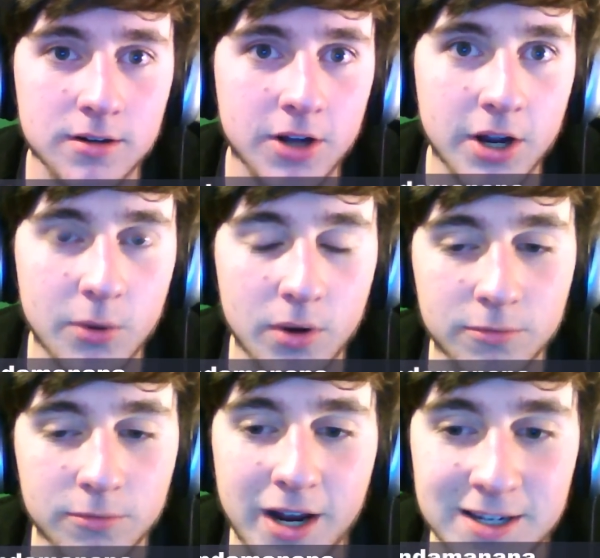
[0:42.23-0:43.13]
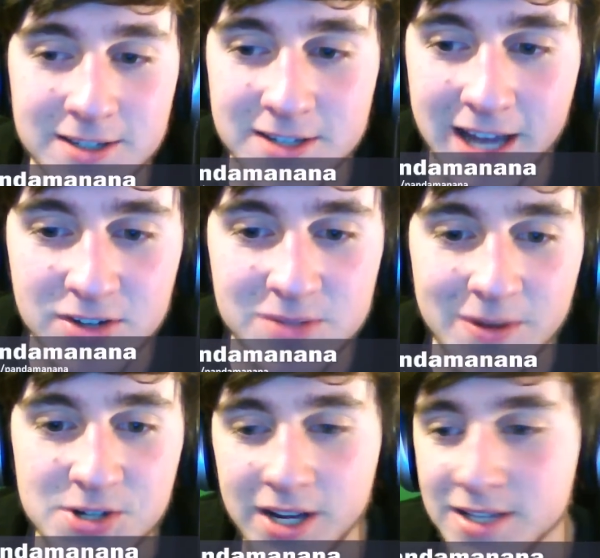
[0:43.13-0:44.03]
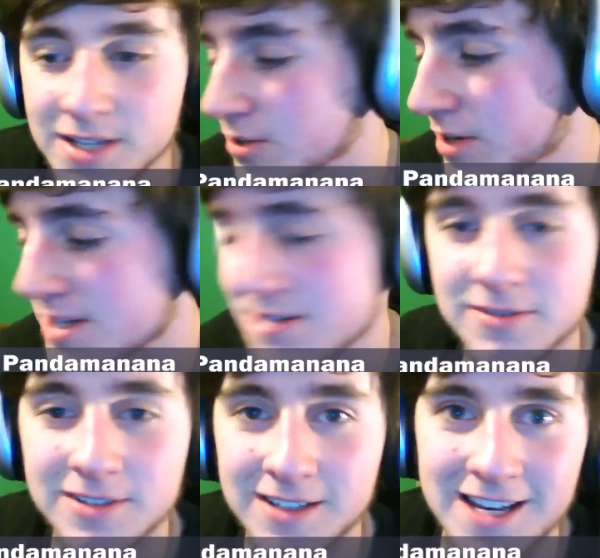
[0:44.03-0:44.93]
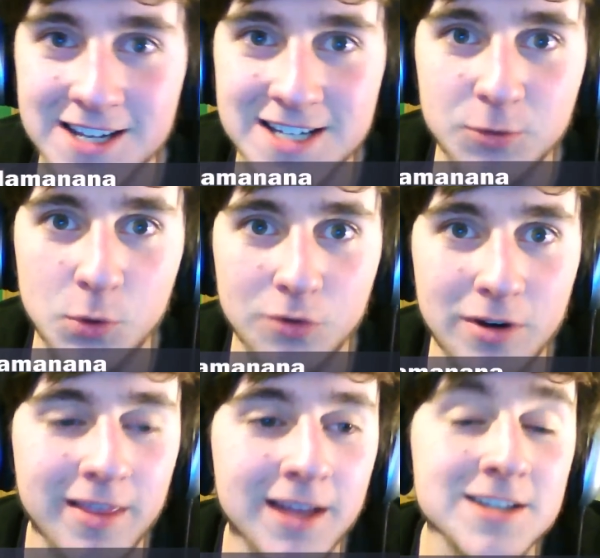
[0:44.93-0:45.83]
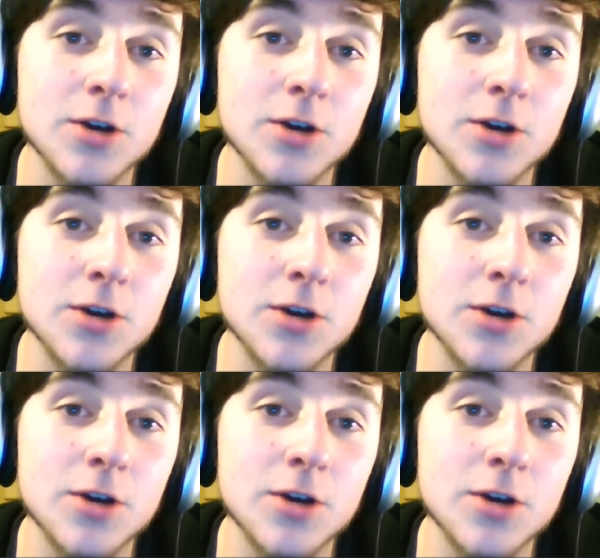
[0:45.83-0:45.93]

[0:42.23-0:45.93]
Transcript: Okay, well, Ryan is kind of a special guest, so he doesn't have to agree to that.